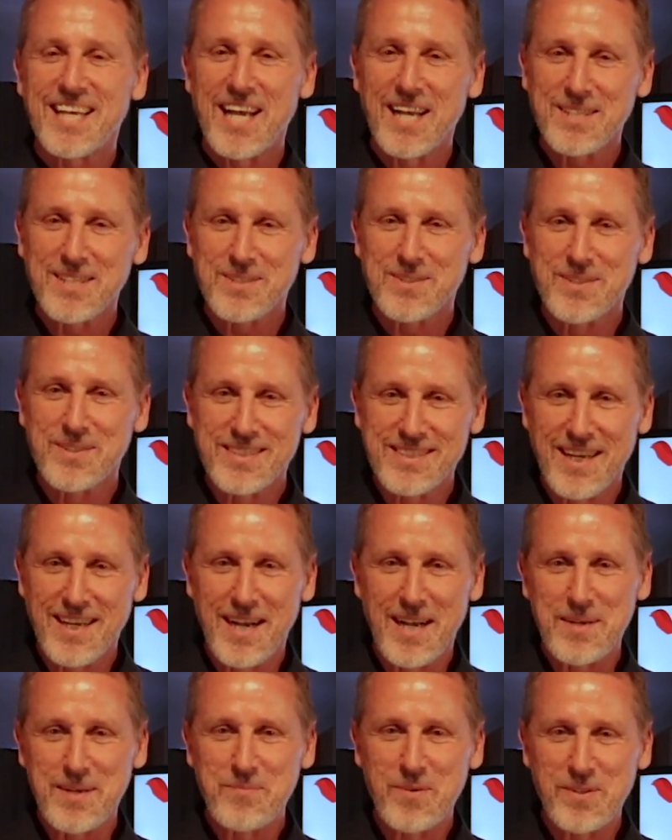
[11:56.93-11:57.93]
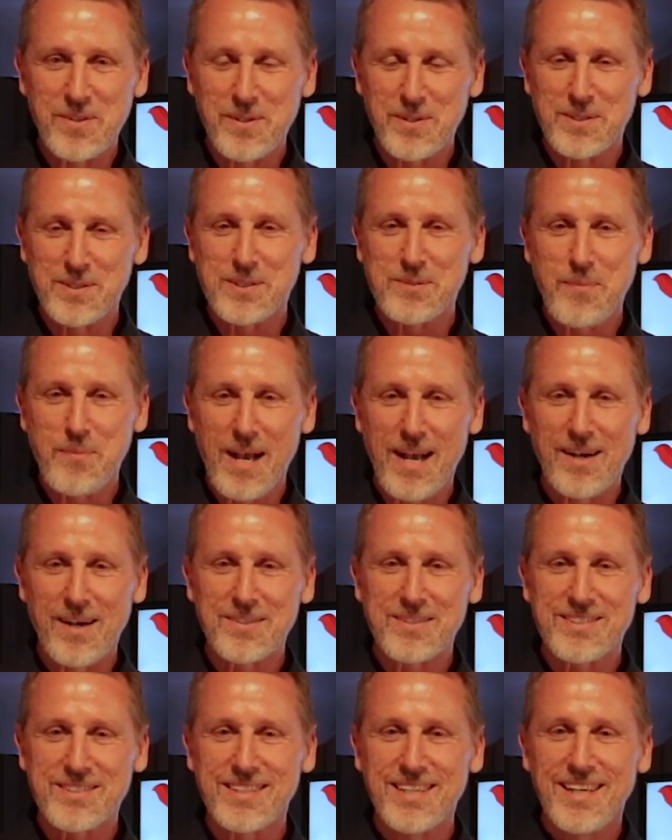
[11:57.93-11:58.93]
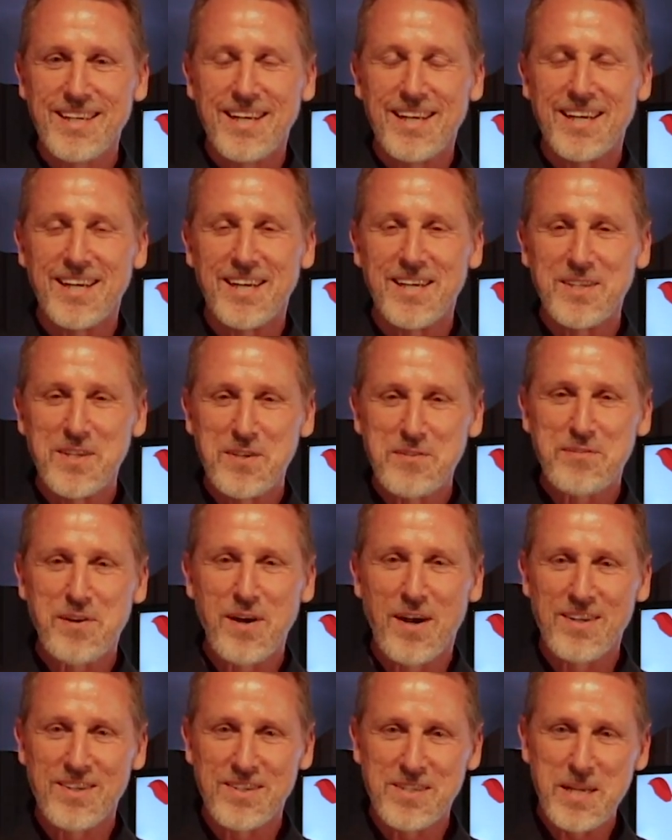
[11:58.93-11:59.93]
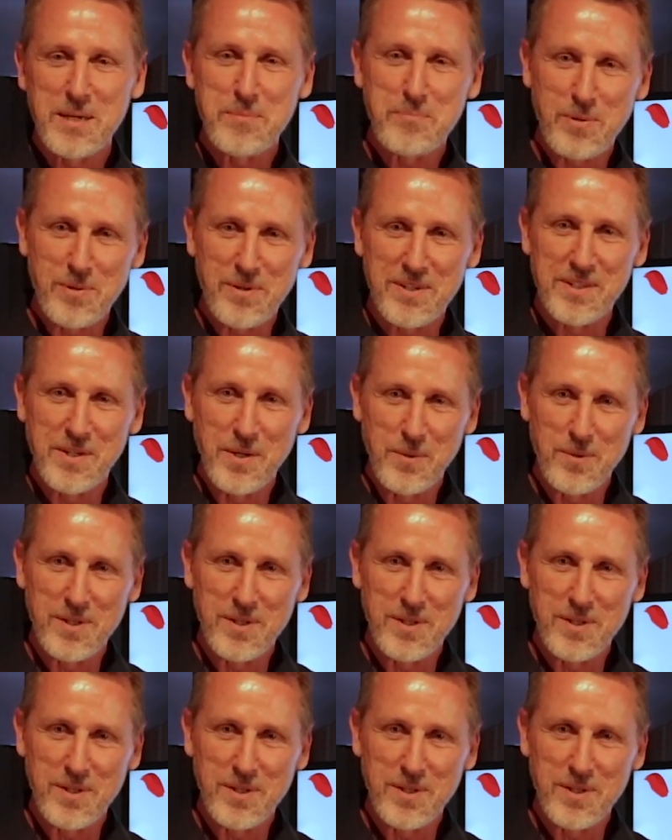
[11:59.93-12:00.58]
extra time with your spouse, you've gone deeper in your